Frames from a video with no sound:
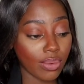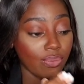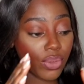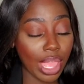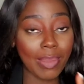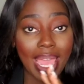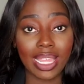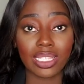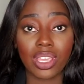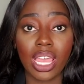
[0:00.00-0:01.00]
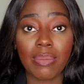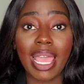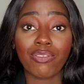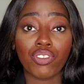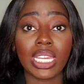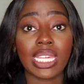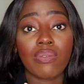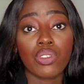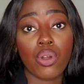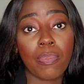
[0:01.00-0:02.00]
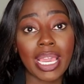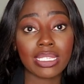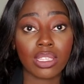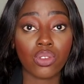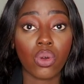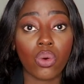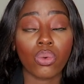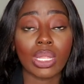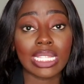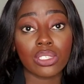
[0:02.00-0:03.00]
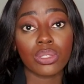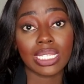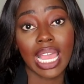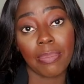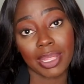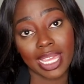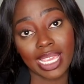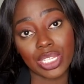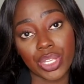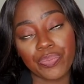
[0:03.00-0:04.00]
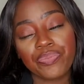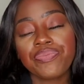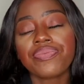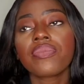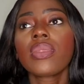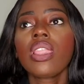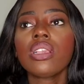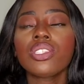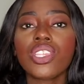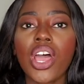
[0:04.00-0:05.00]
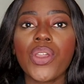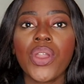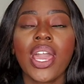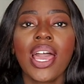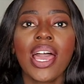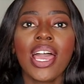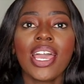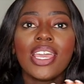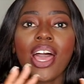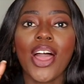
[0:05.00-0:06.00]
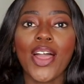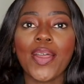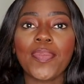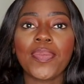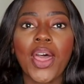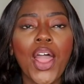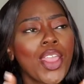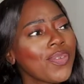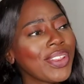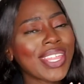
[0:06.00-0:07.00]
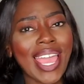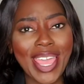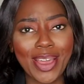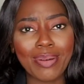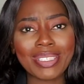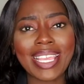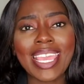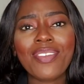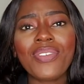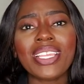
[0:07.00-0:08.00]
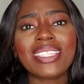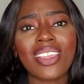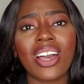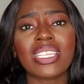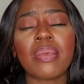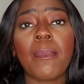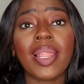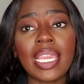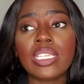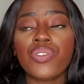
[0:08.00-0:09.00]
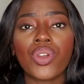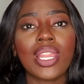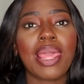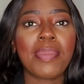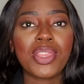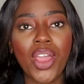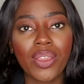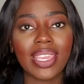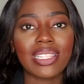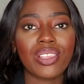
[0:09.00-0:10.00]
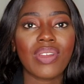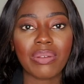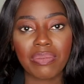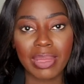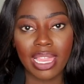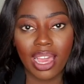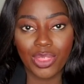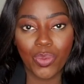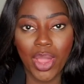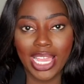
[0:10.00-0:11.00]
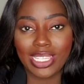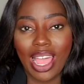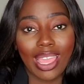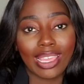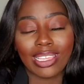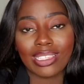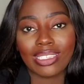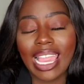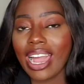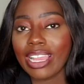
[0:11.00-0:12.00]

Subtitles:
one firm at a time and really giving your best and your all into this application. So hopefully that helps. If it does, please, you've got to let me know, interact with me, otherwise I